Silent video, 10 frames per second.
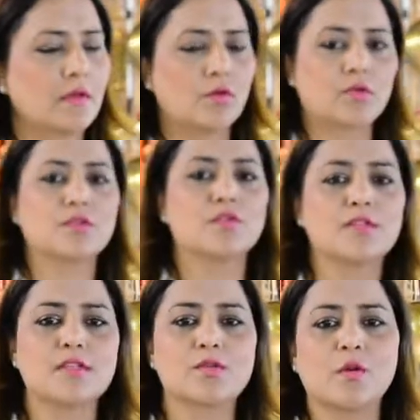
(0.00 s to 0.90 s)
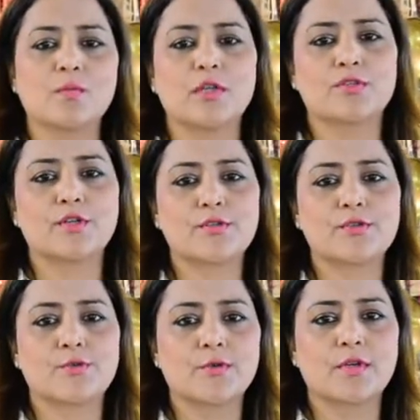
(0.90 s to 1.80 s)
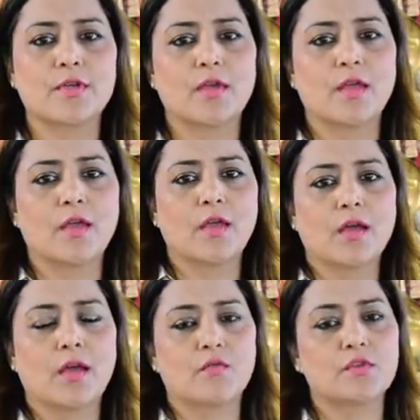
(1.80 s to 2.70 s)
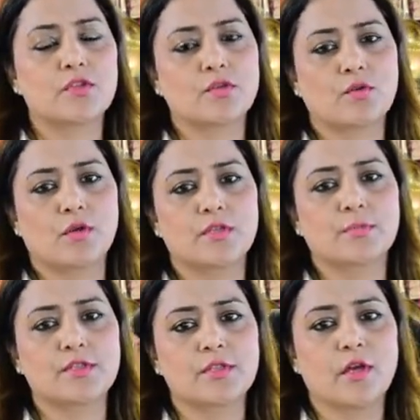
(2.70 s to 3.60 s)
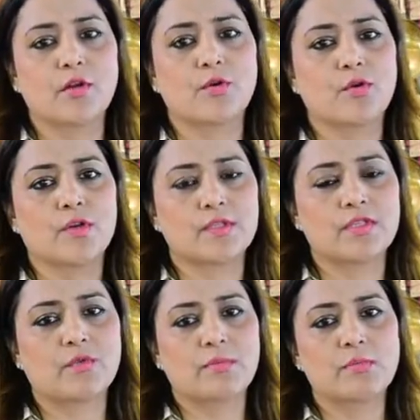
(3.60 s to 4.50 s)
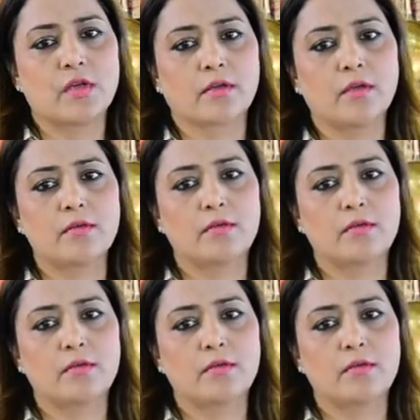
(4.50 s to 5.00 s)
Okay, so this is called Matras Souk, which is called the bazaar or a street market.